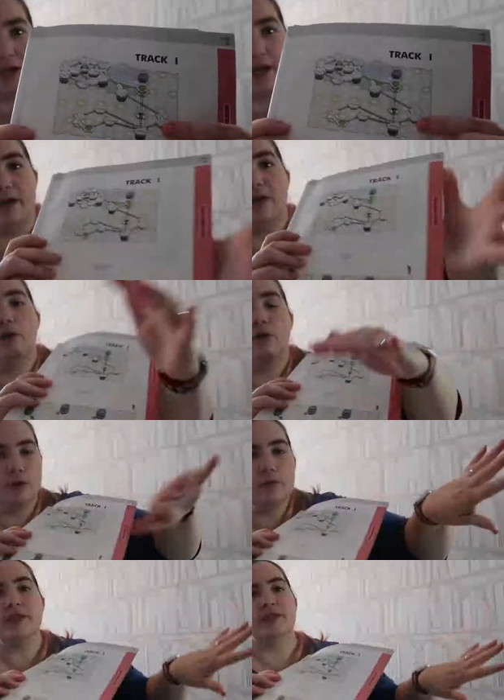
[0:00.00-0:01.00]
that
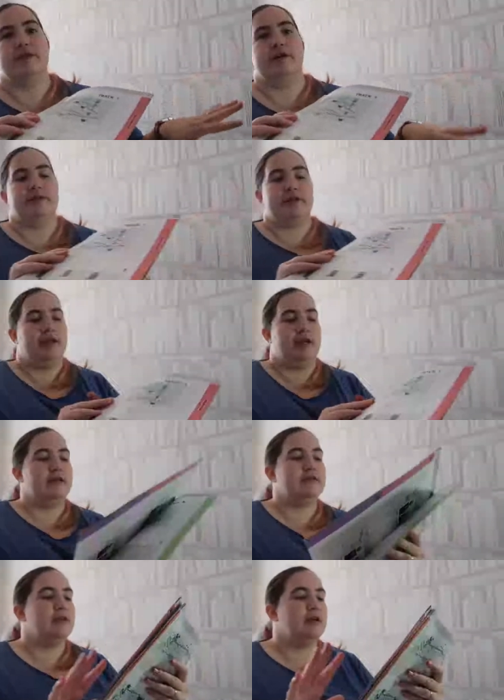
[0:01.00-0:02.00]
all with the starter kit.
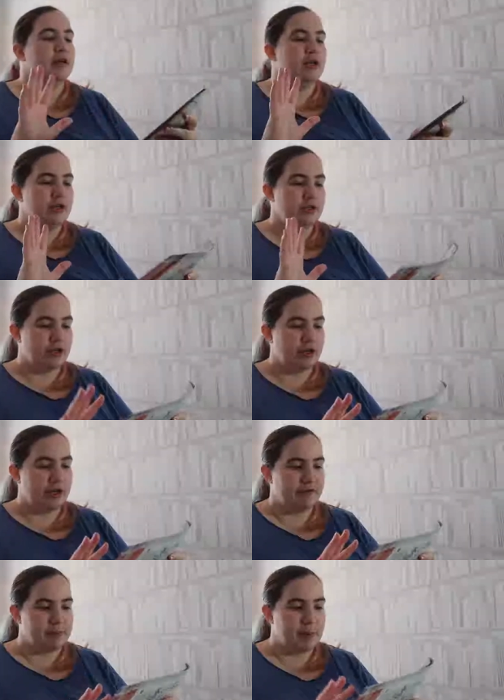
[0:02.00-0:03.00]
You don't
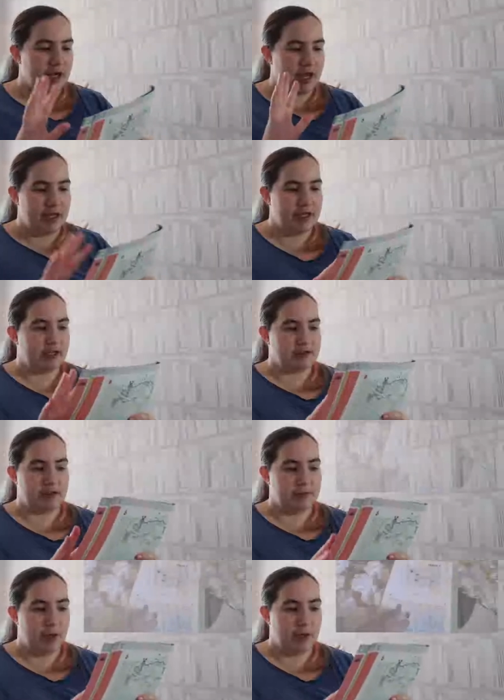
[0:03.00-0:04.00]
have to buy any extra
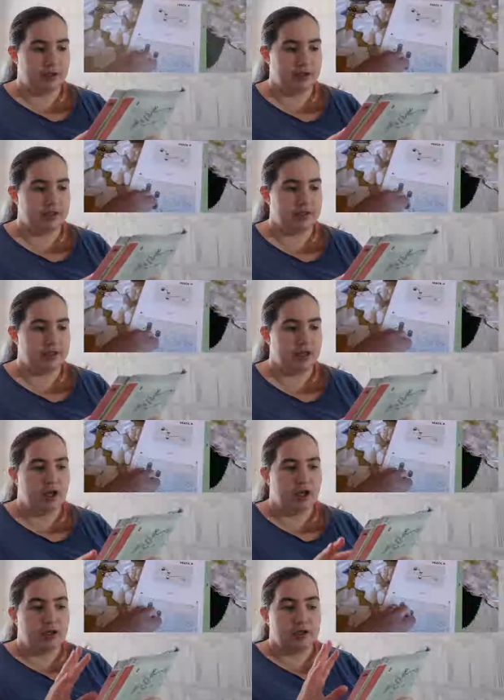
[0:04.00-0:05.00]
components
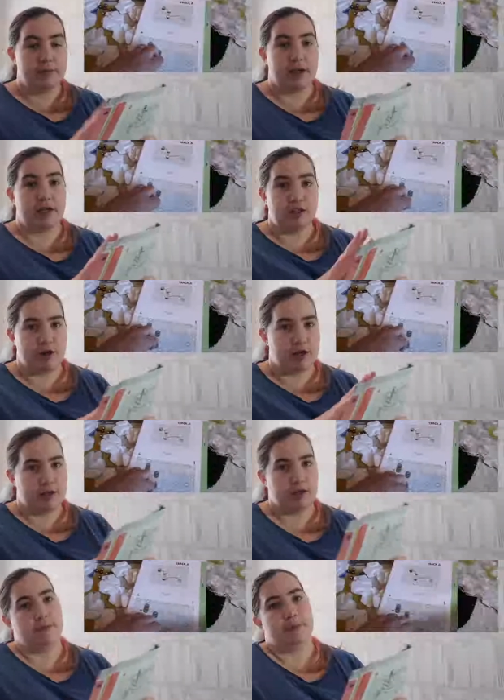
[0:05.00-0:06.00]
to make a track
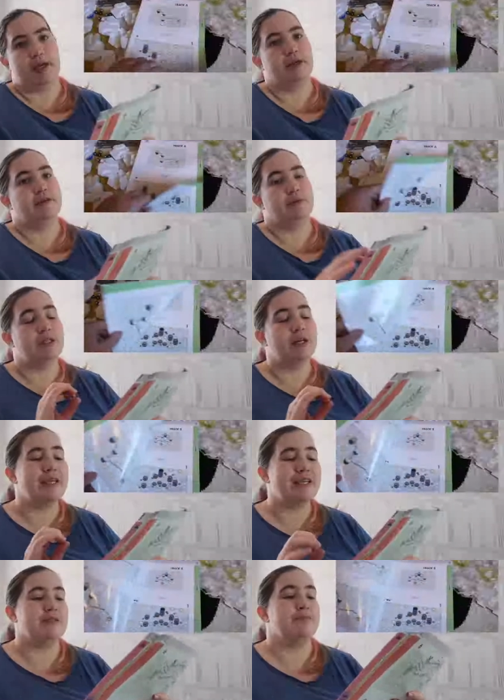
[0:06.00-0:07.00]
that complicated, which I
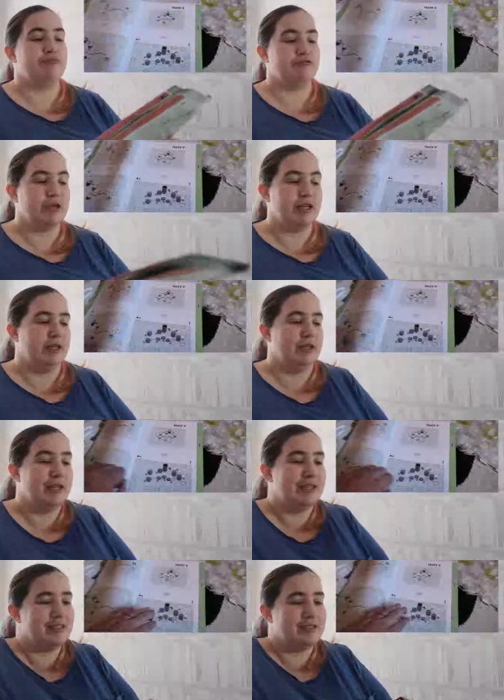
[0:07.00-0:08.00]
think is brilliant.
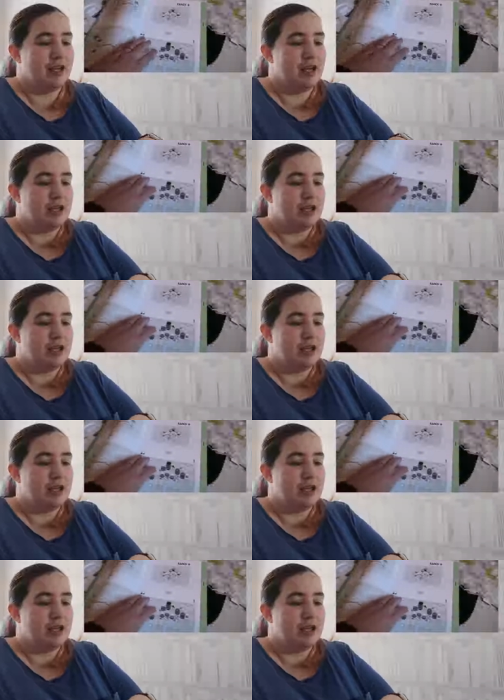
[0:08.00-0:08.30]
And it's